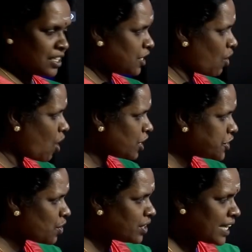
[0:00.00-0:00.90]
The
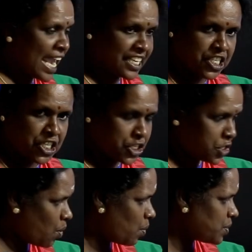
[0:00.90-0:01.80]
horizontal axis
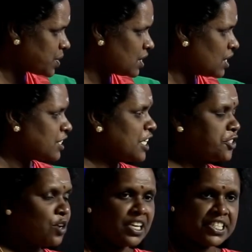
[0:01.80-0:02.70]
shows the
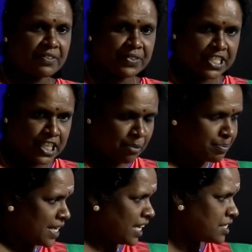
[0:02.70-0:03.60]
choice of the
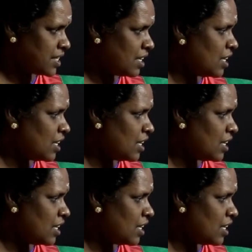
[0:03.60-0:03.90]
subjects.